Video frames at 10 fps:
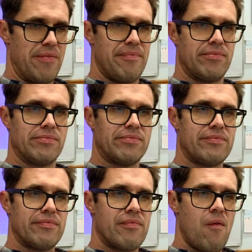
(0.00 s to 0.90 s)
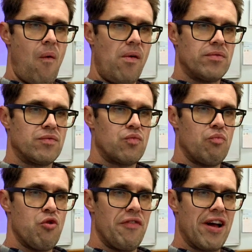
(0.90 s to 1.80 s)
That's
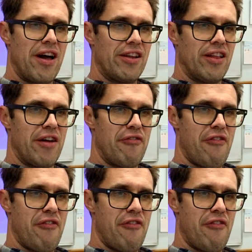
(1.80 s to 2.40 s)
Moving on in life.